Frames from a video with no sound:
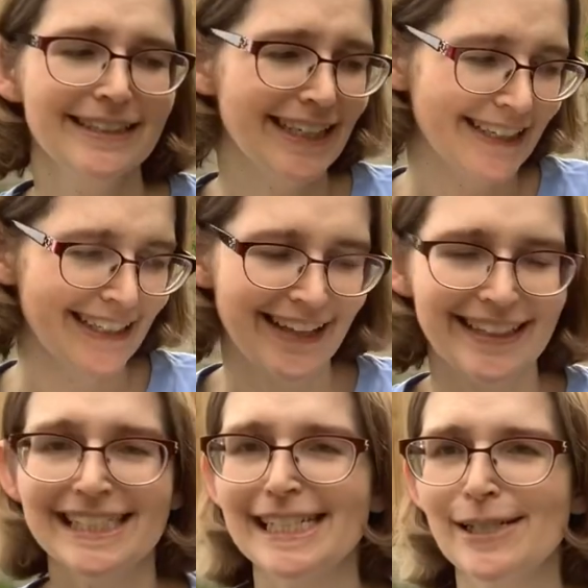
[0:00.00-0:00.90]
nothing
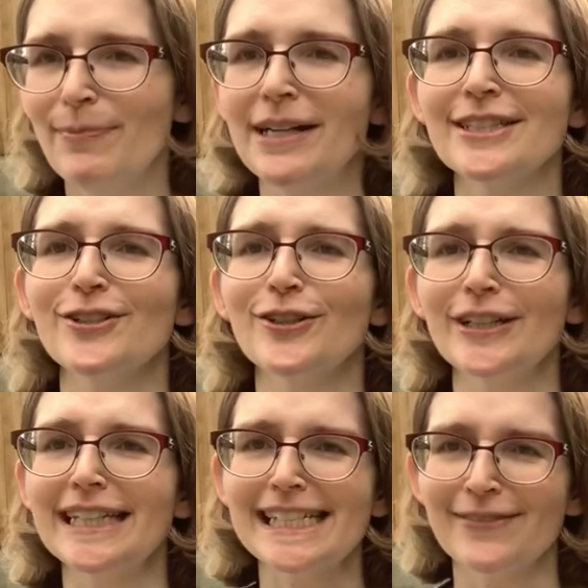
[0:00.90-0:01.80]
is sponsored
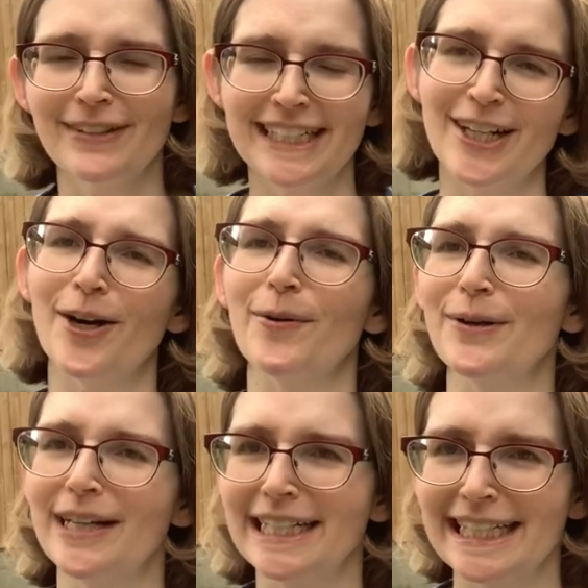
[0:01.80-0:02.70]
in this video or
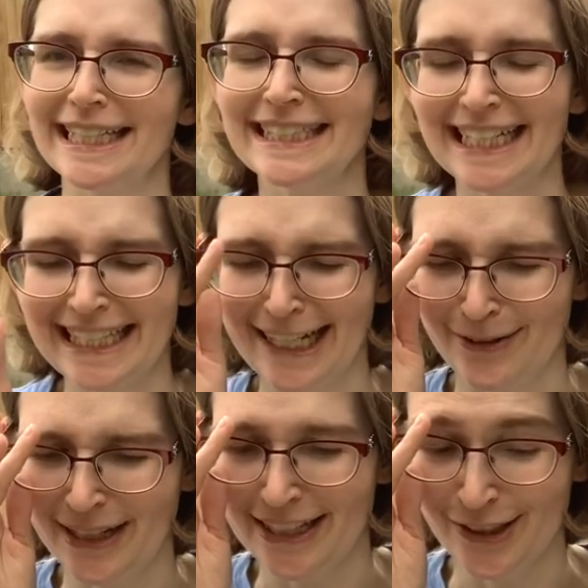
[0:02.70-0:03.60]
anything like that,
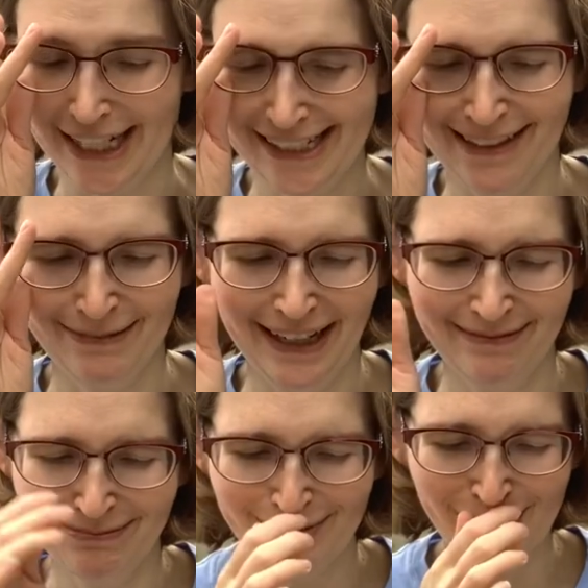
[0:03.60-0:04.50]
okay?
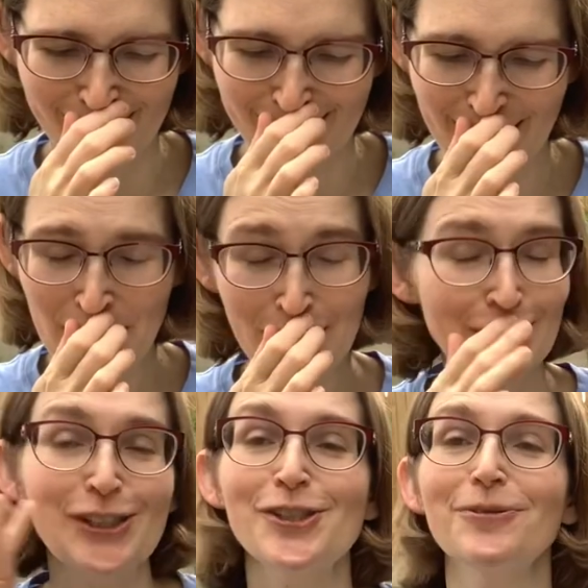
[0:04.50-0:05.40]
I'm just
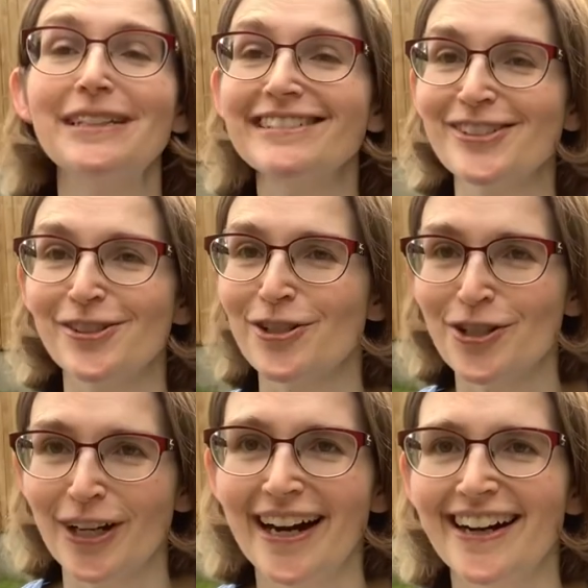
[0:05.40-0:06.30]
doing this to
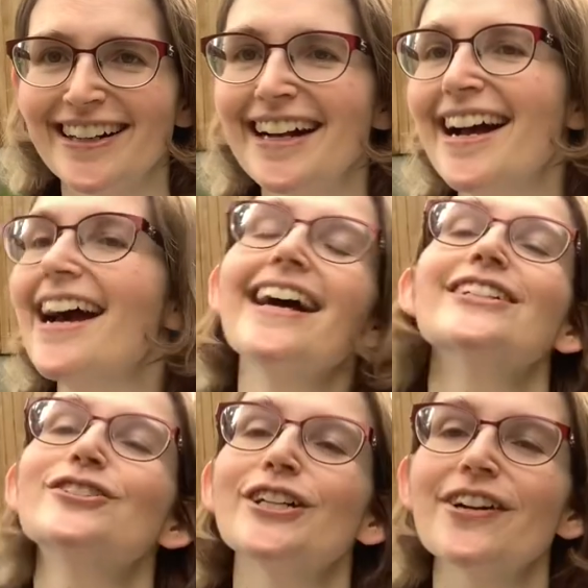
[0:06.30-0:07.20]
share
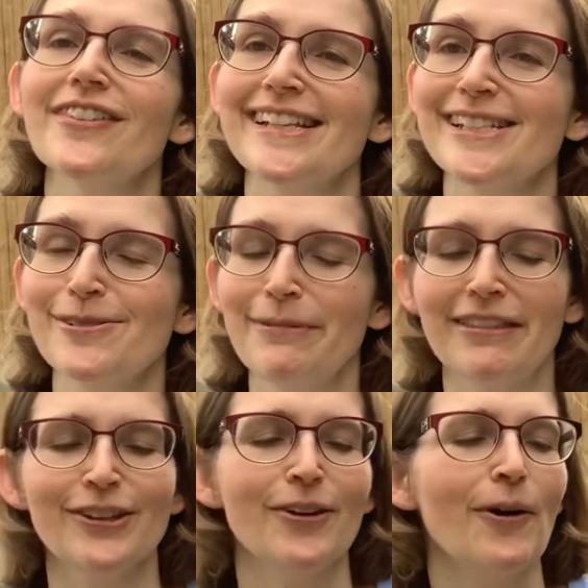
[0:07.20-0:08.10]
this with
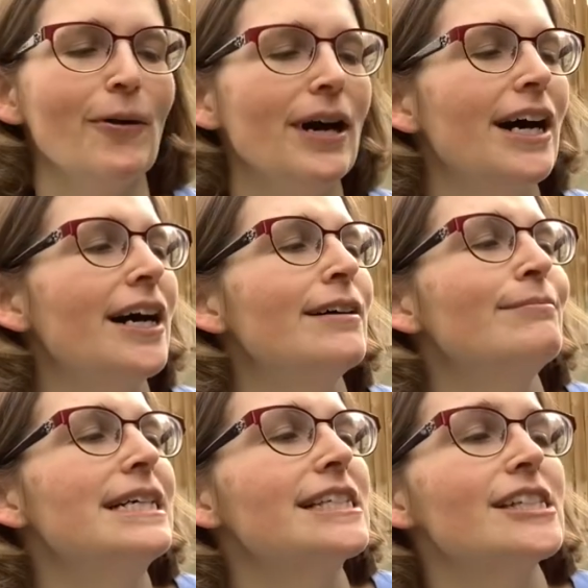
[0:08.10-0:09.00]
you.
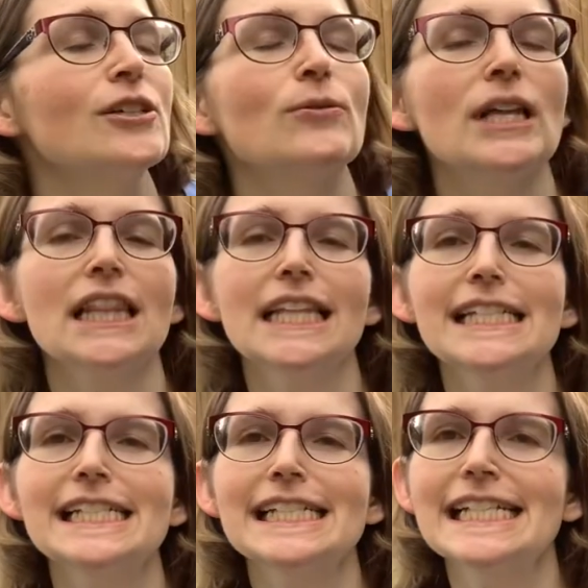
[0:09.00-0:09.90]
So
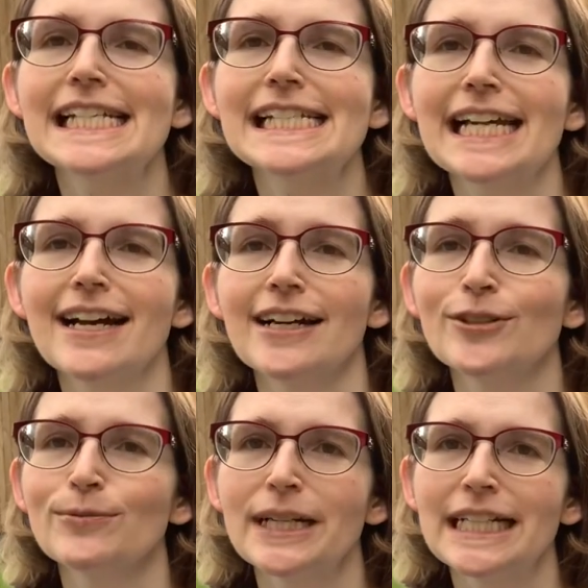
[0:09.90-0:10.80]
this is a
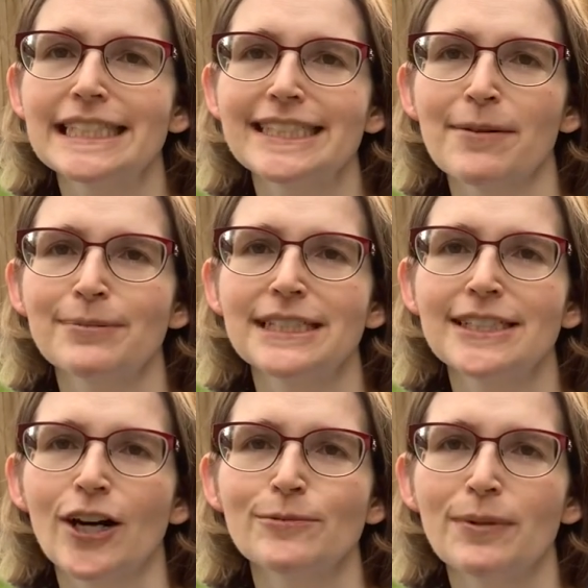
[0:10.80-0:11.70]
great company
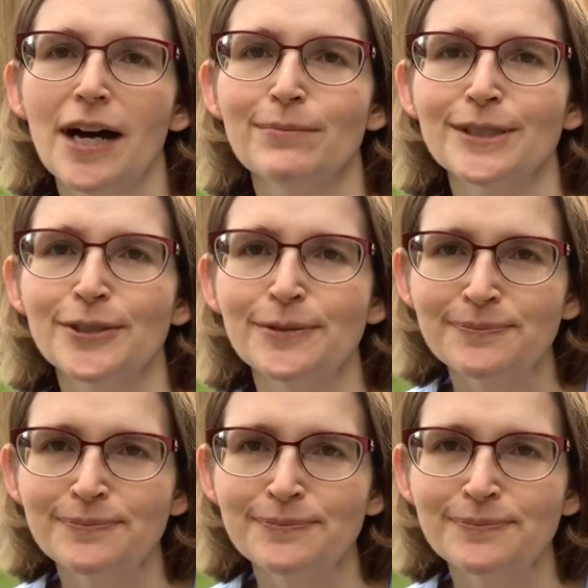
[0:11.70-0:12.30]
called Bas Bleu.